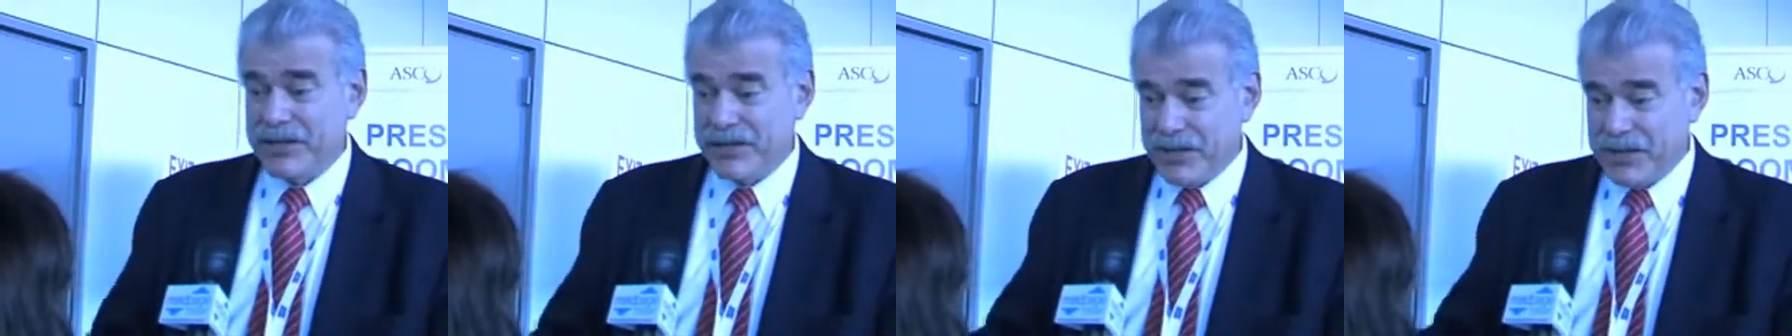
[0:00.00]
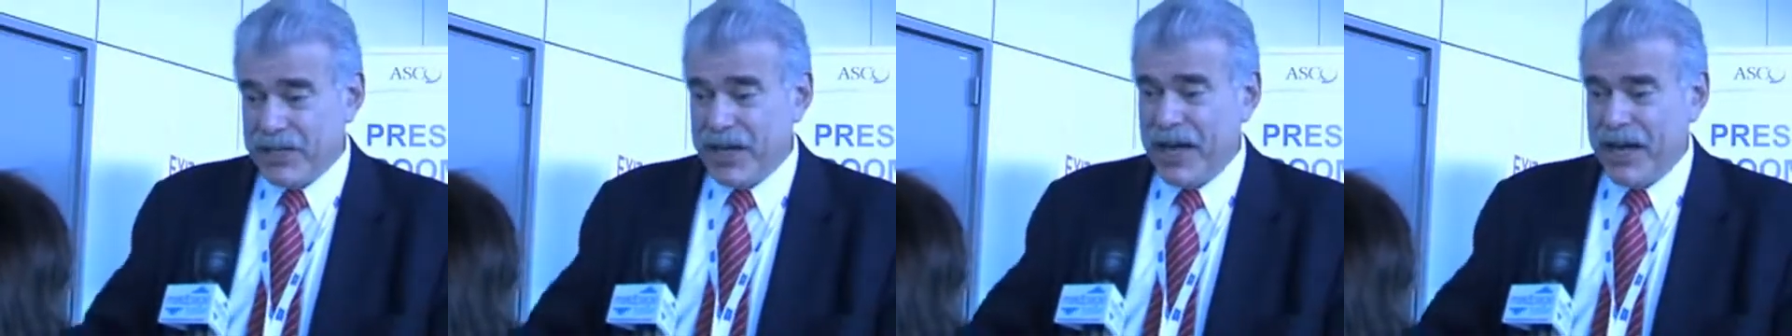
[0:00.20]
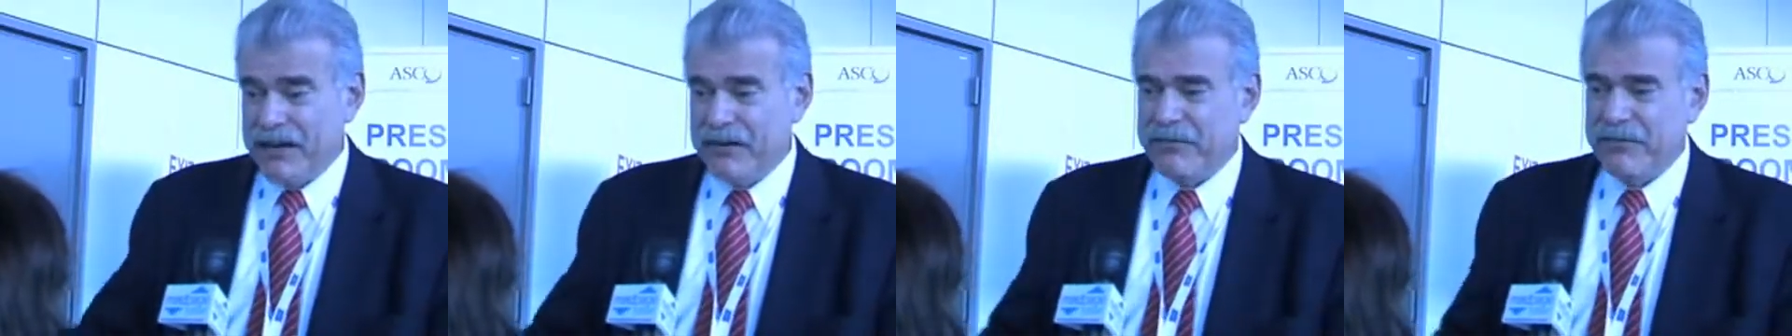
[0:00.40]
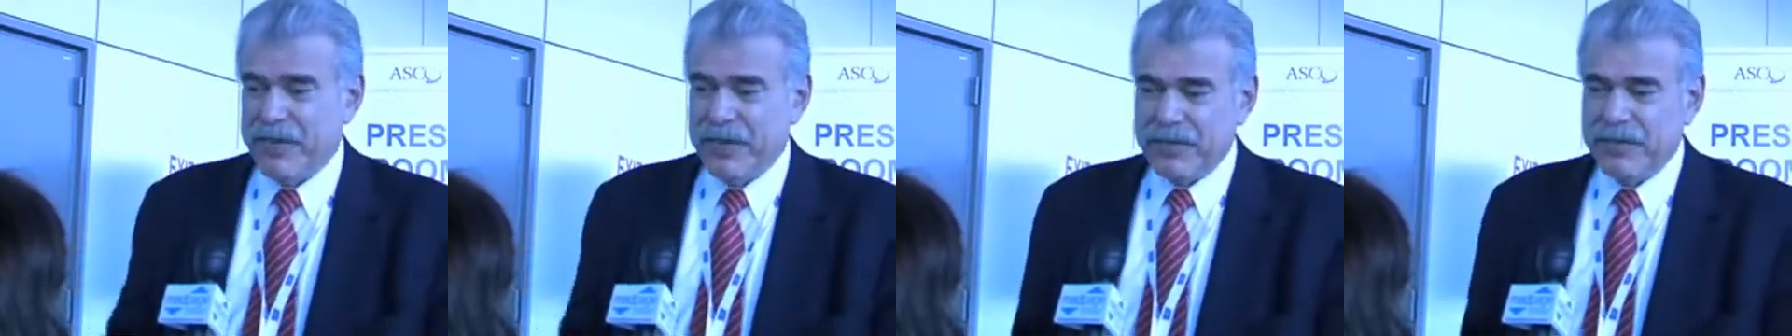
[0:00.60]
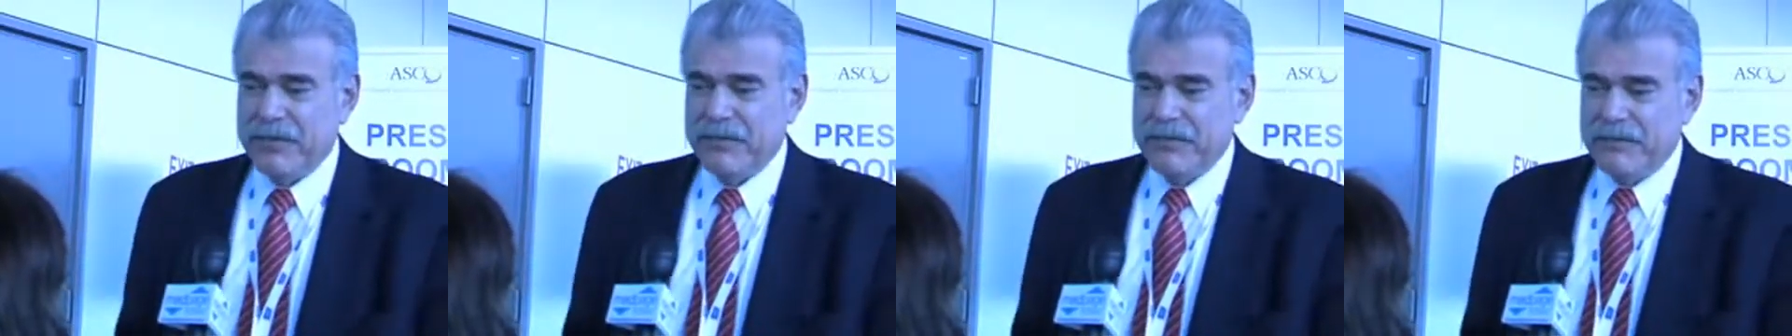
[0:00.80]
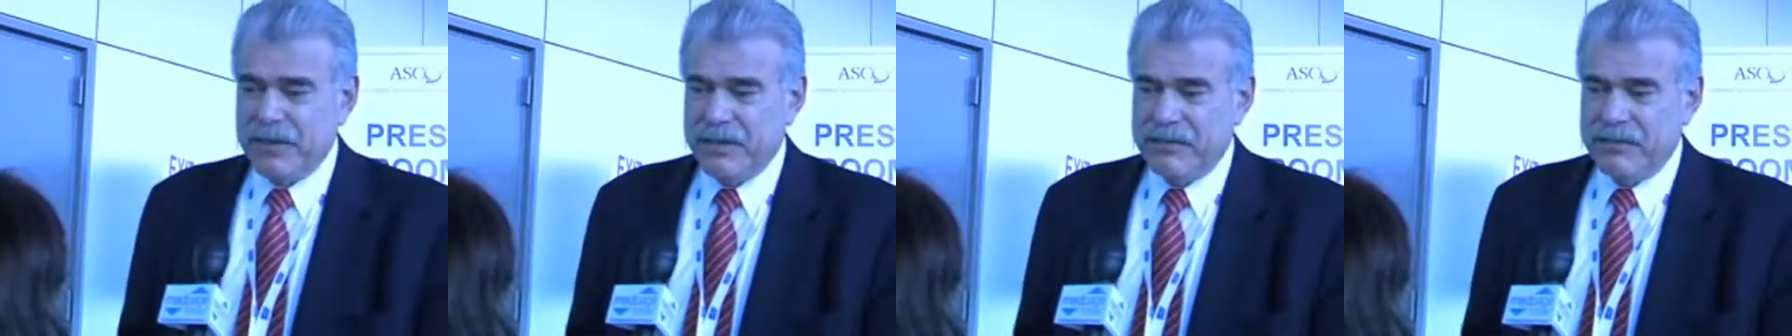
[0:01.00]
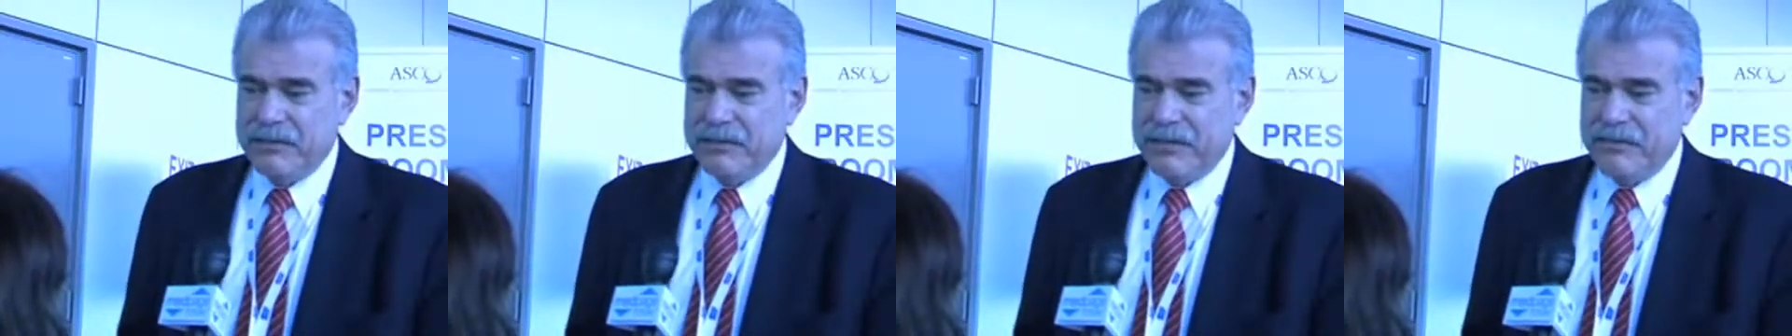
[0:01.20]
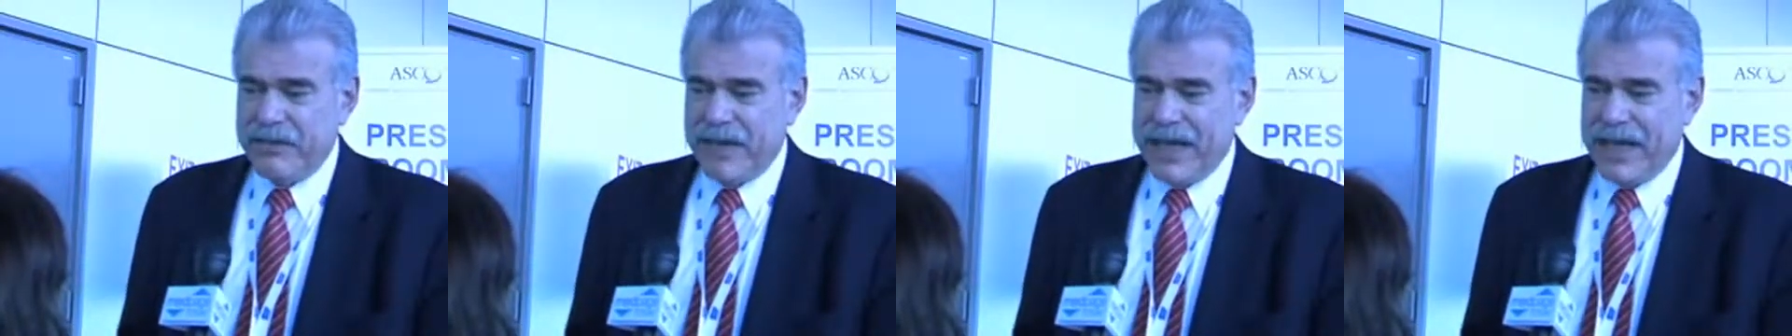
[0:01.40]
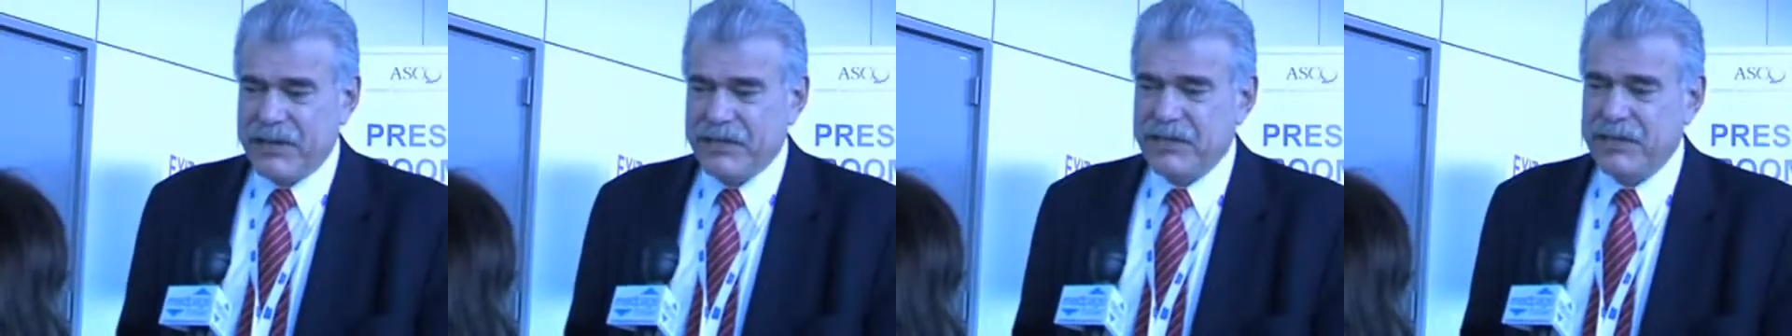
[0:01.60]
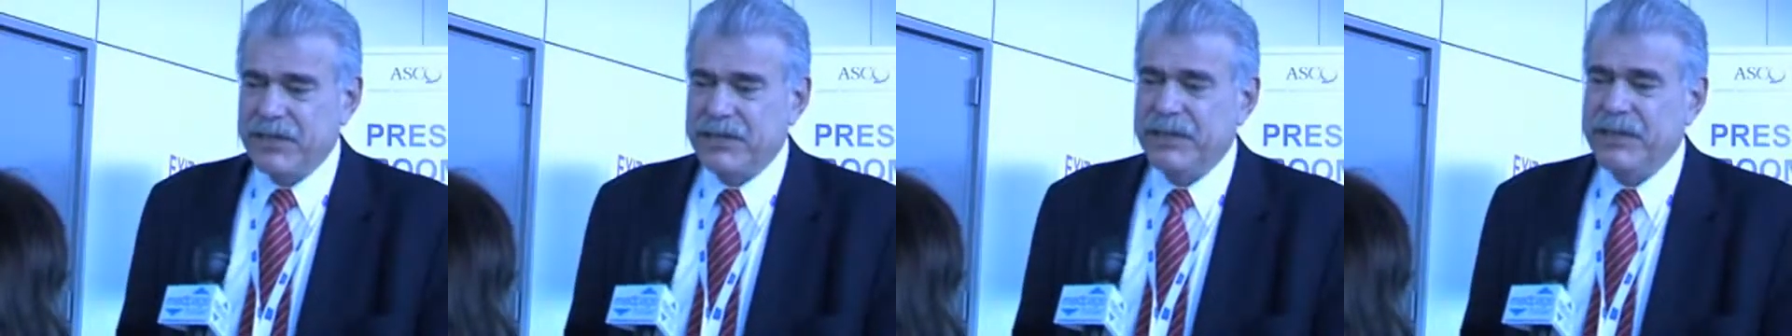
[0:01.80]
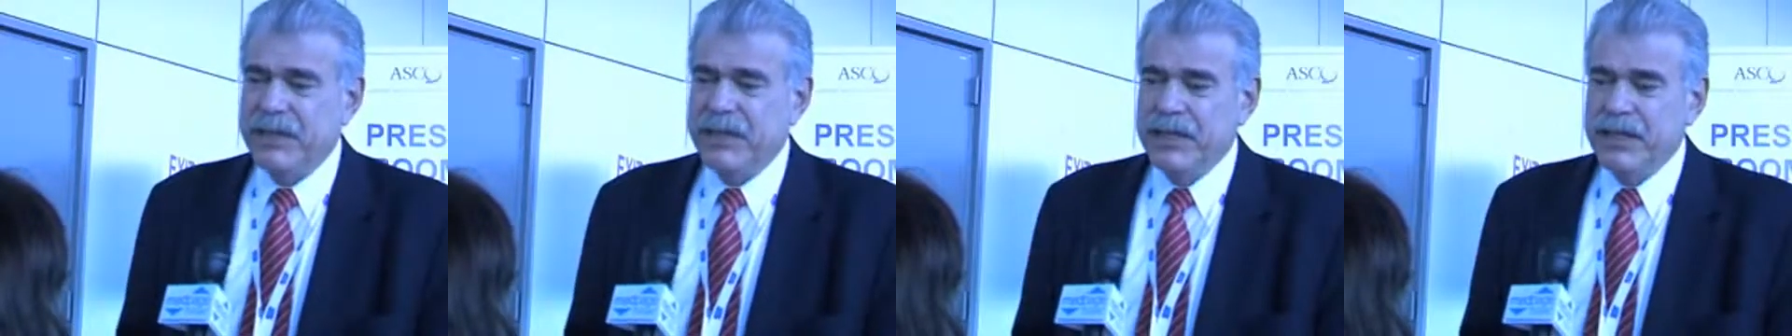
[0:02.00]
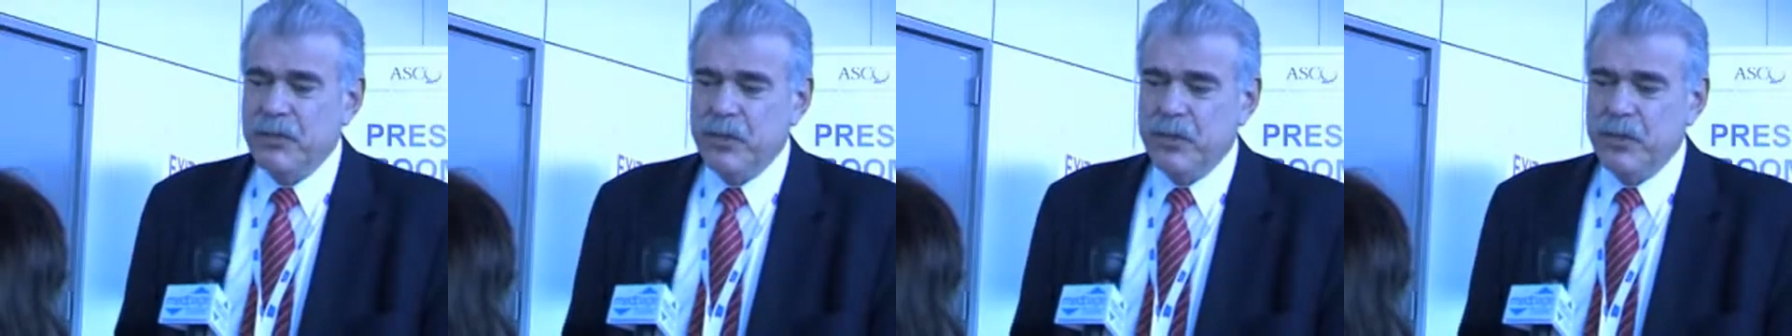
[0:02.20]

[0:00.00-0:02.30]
as a side effect of Avastin